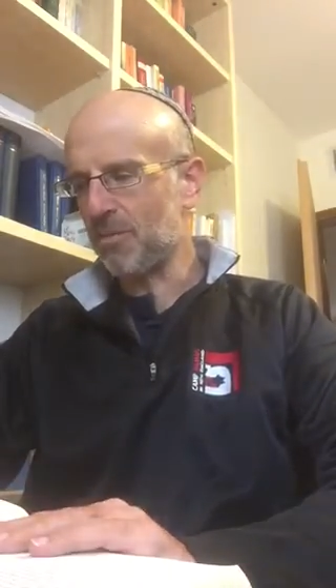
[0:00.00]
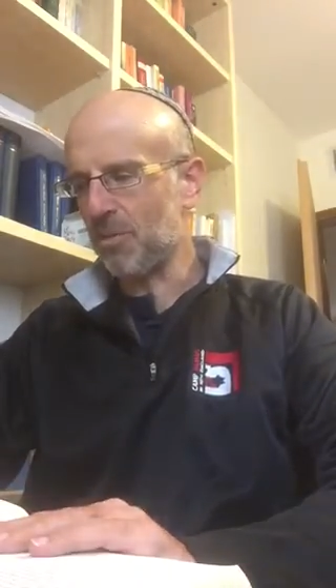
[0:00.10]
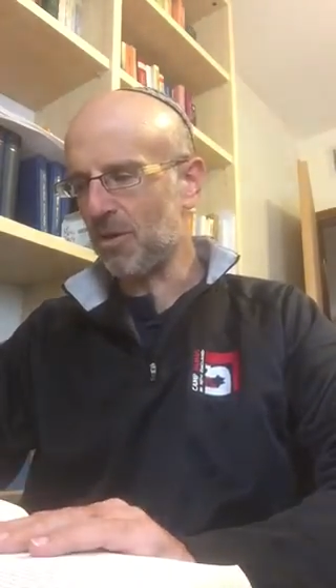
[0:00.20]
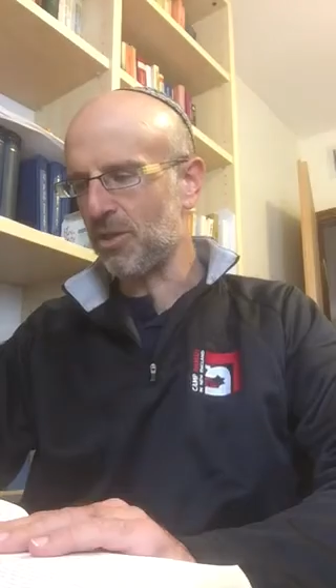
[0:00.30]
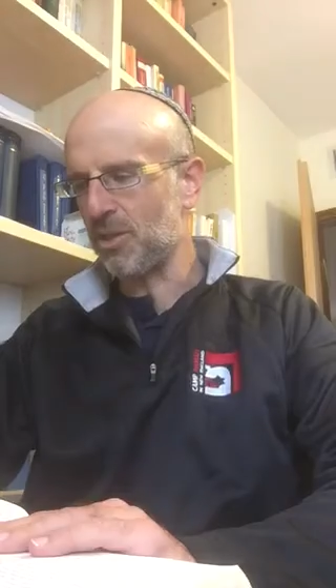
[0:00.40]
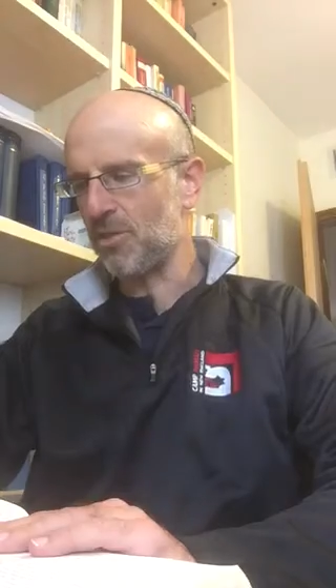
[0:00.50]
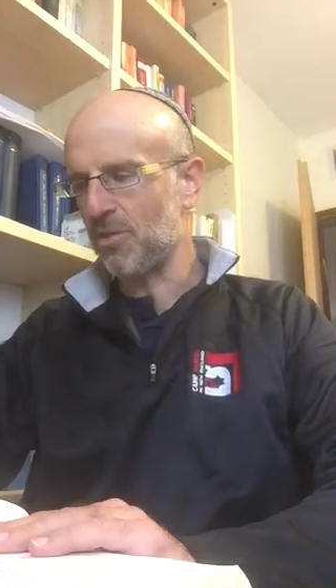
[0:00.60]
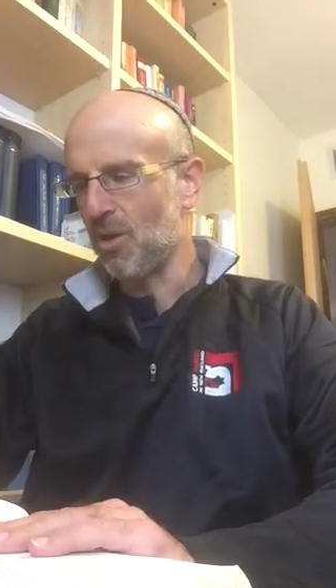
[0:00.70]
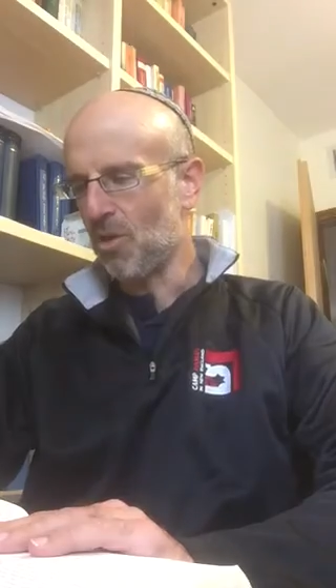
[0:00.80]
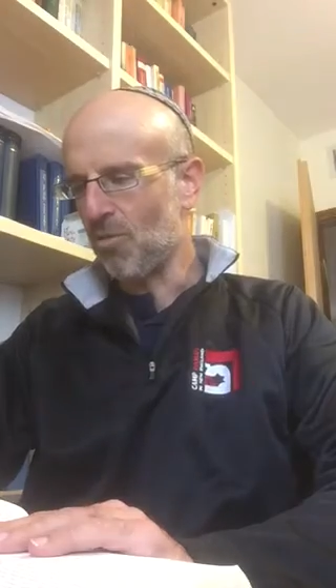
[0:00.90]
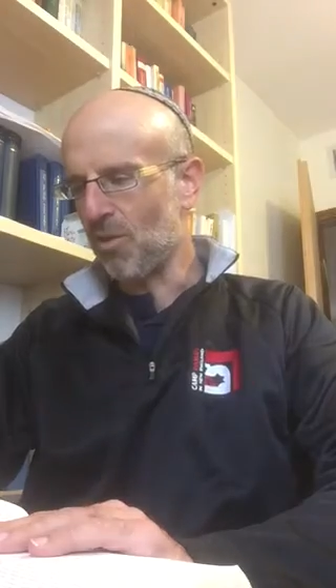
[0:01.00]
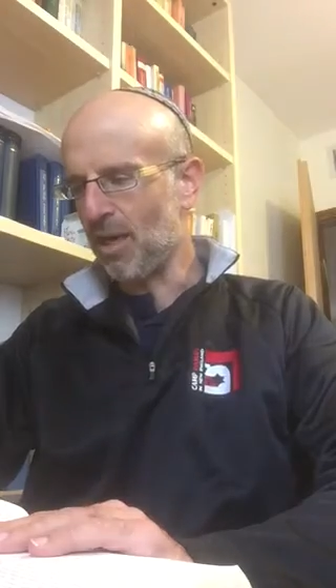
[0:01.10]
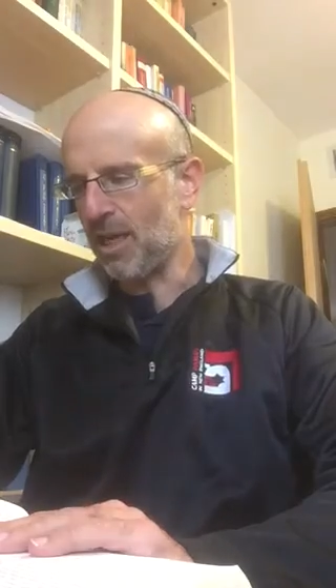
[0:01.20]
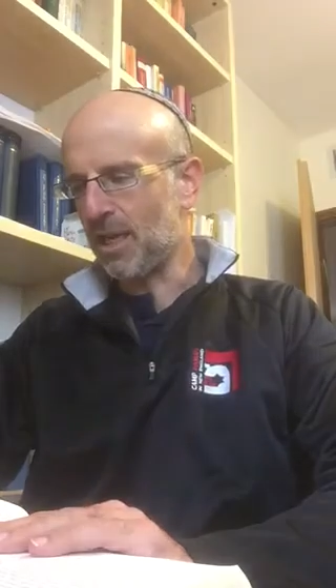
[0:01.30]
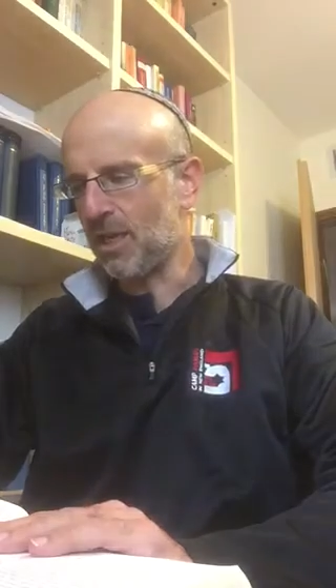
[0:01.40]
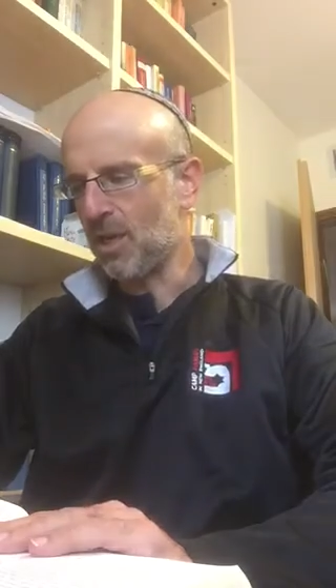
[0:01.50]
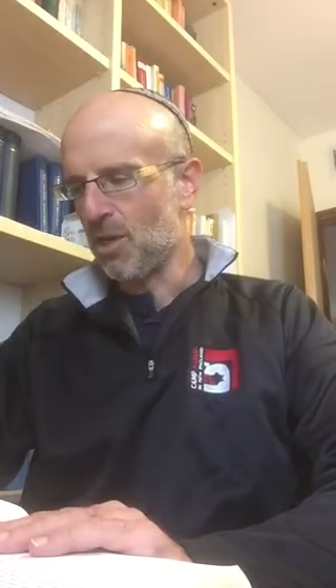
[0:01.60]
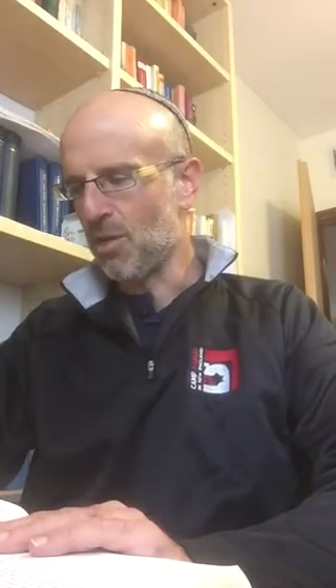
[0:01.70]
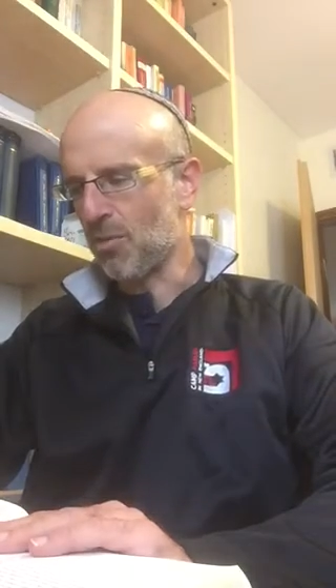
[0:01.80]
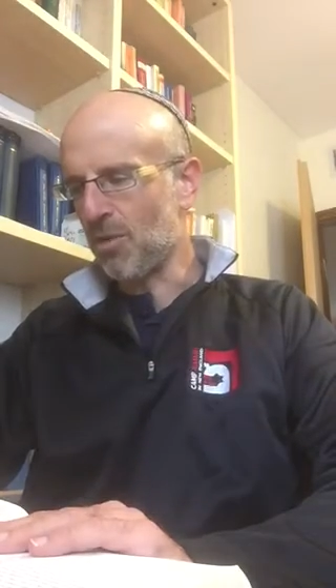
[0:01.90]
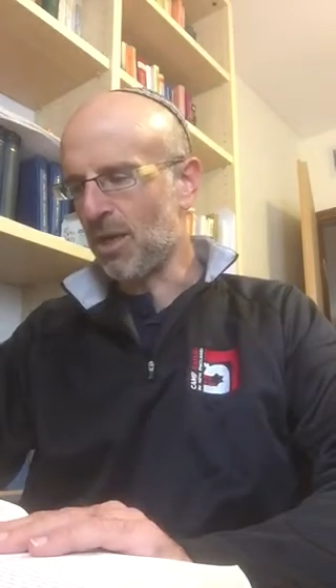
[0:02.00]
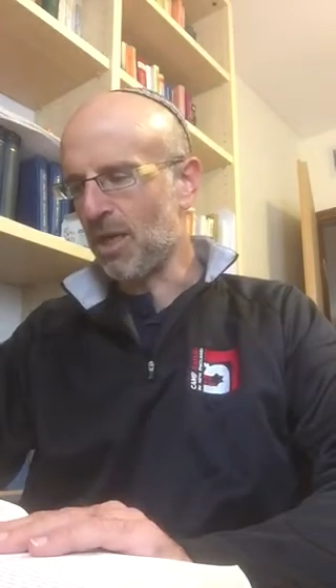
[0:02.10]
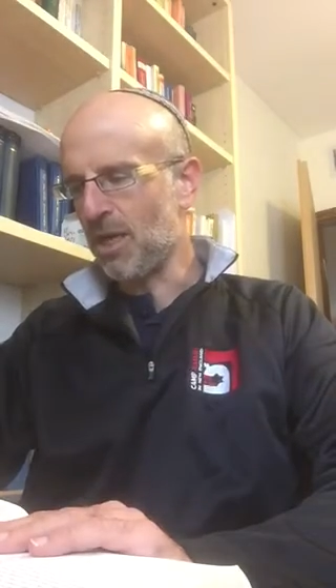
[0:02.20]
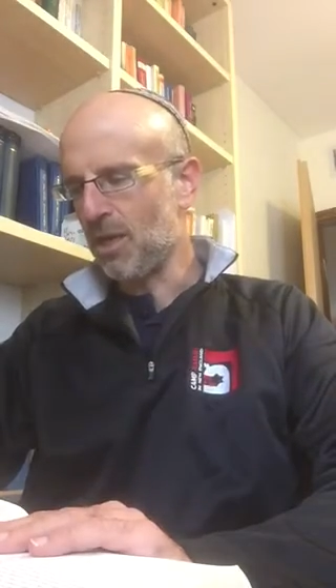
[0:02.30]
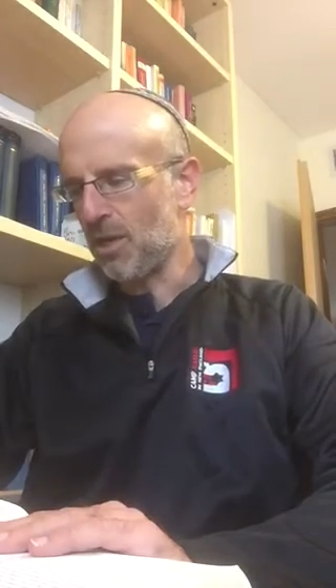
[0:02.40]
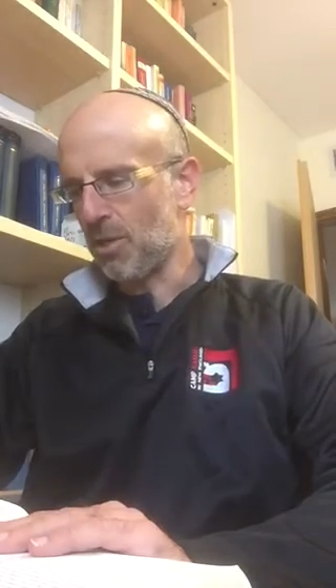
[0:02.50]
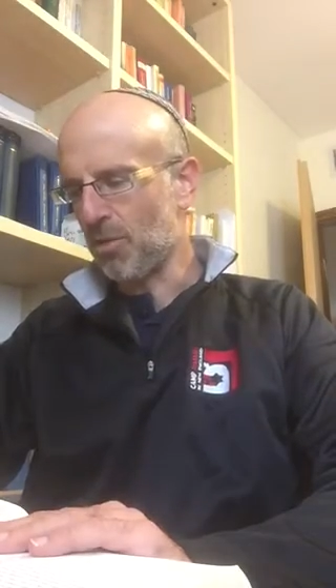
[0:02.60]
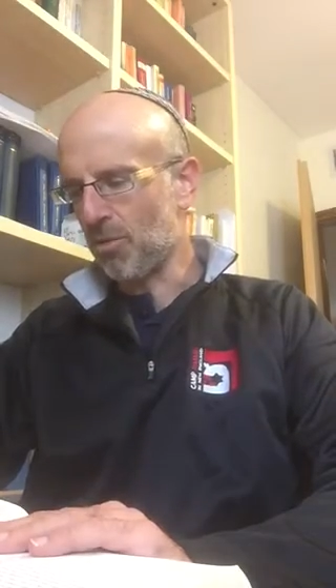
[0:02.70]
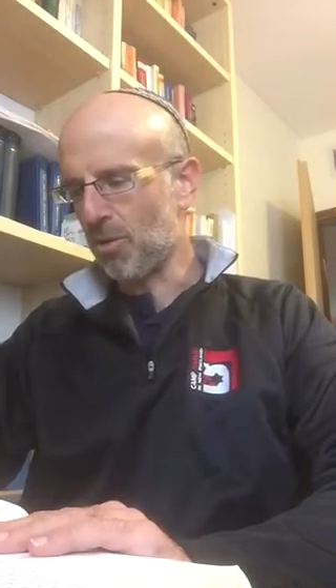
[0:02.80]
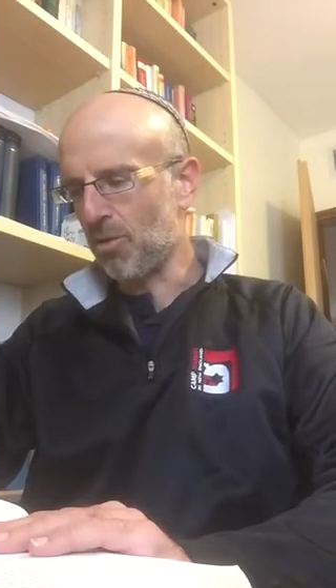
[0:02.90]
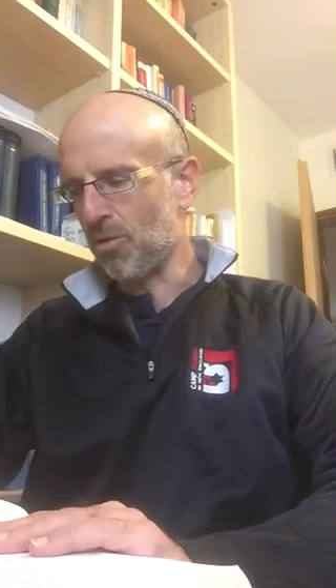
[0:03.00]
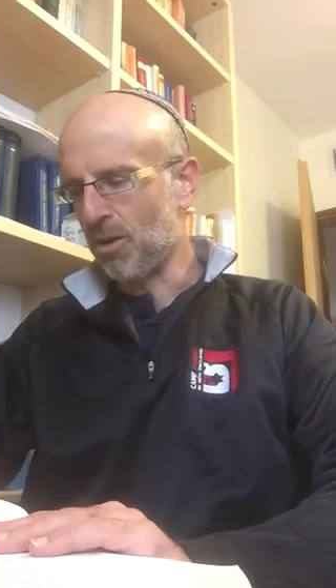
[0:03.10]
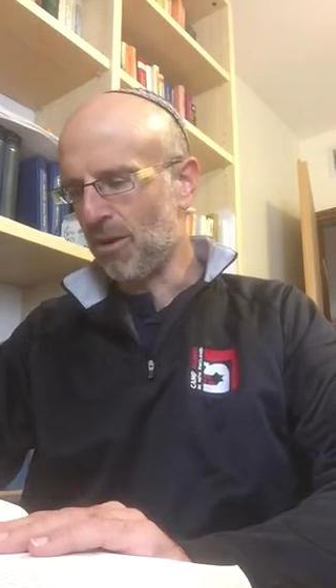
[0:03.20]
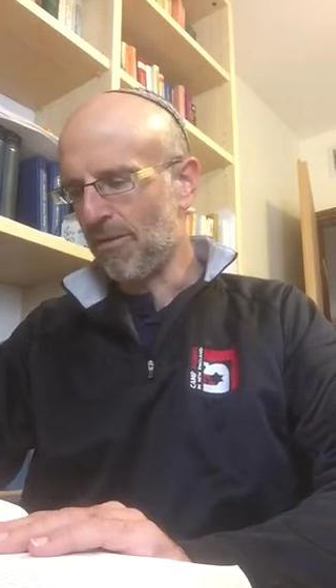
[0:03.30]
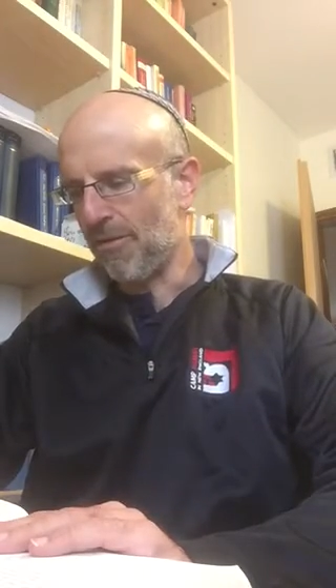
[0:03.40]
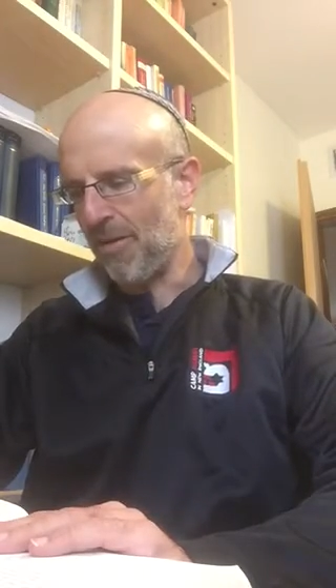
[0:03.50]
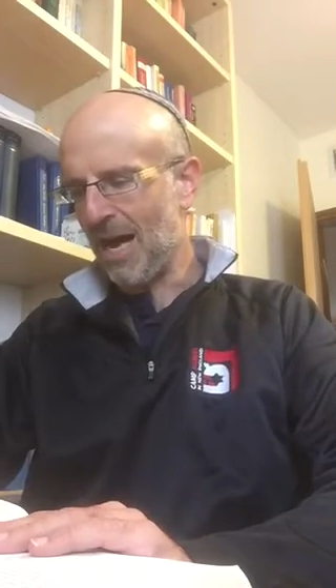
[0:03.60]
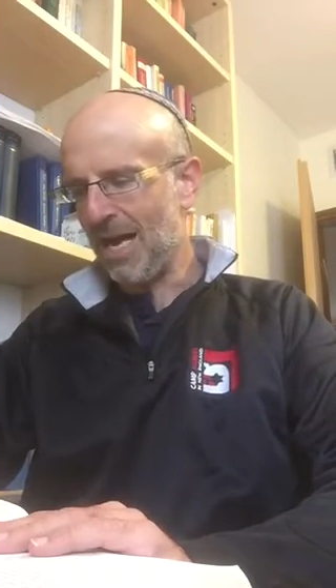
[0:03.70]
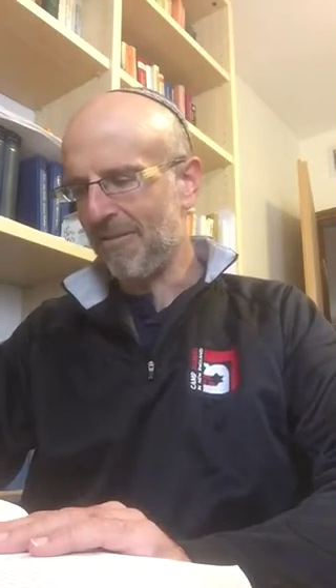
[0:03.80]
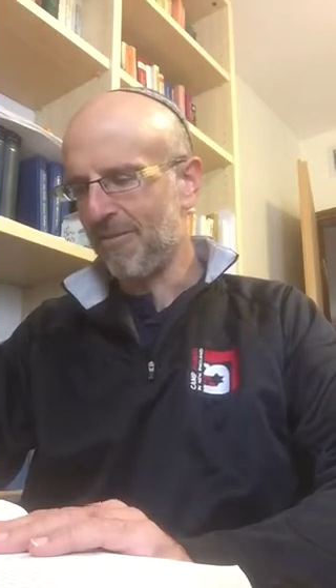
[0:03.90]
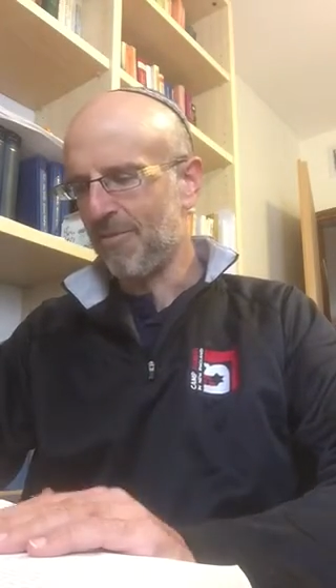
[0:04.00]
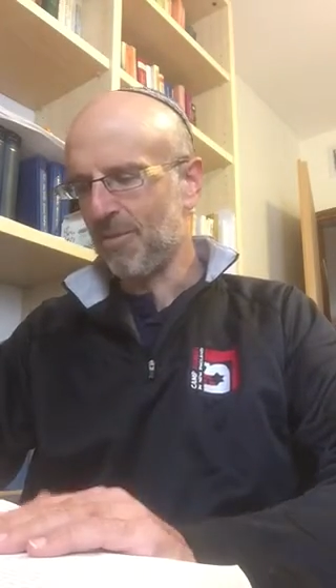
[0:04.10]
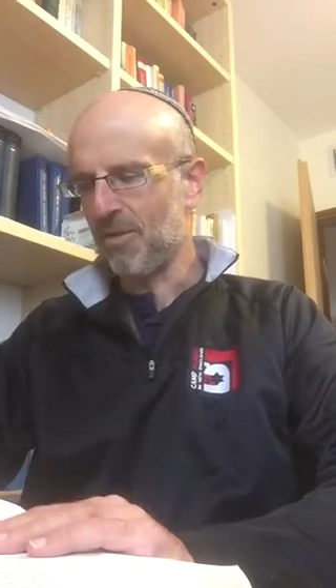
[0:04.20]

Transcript: person reading 3 through 5.